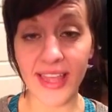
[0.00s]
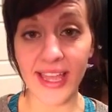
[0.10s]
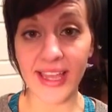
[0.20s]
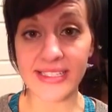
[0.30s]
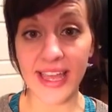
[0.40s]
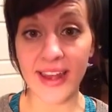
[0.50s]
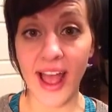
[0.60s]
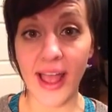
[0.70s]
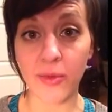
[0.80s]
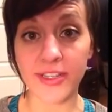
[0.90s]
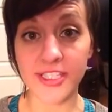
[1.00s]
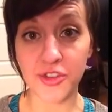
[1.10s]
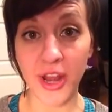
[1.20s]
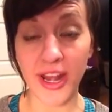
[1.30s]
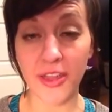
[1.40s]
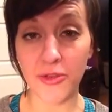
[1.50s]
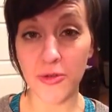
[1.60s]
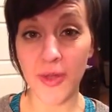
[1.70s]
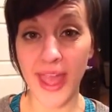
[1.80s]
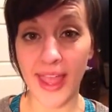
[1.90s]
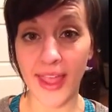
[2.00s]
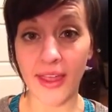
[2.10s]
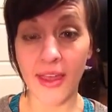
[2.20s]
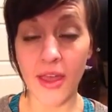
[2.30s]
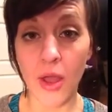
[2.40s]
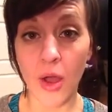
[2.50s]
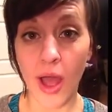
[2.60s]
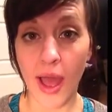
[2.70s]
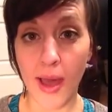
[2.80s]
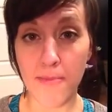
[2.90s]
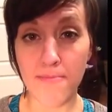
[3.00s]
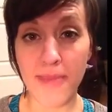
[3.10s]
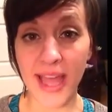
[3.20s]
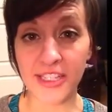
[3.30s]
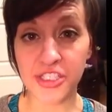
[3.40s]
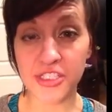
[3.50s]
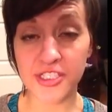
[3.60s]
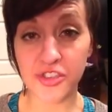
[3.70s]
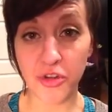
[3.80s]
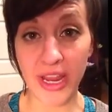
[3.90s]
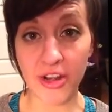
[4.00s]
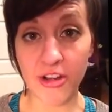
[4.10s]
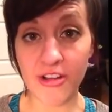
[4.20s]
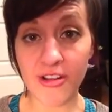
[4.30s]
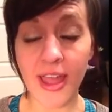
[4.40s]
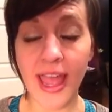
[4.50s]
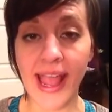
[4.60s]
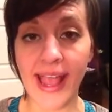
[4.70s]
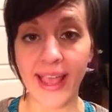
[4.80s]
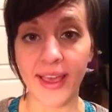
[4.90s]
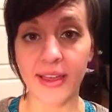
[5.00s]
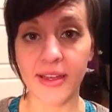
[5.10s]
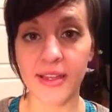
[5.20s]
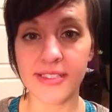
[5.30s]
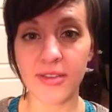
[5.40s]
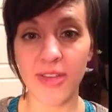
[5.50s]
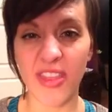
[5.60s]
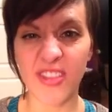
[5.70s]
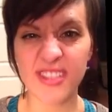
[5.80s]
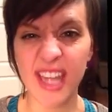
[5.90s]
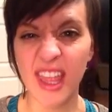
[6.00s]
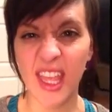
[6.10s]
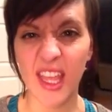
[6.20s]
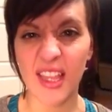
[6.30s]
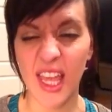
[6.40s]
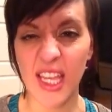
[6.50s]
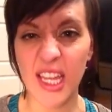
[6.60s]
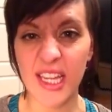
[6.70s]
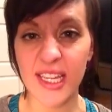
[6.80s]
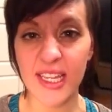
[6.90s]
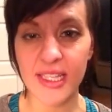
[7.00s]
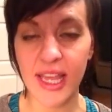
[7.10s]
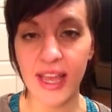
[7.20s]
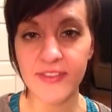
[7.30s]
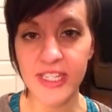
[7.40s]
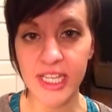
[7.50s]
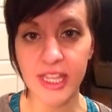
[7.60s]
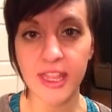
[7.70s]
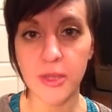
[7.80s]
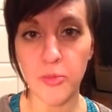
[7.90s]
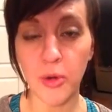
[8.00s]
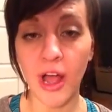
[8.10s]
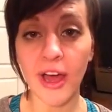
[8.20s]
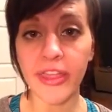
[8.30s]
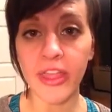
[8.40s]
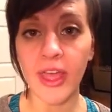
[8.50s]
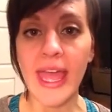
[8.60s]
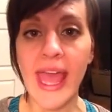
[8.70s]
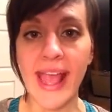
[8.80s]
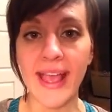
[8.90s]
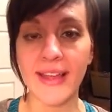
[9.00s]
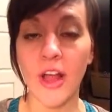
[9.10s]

I said, I will strain it through a mesh strainer, and so that there's nothing like yucky left in the broth, and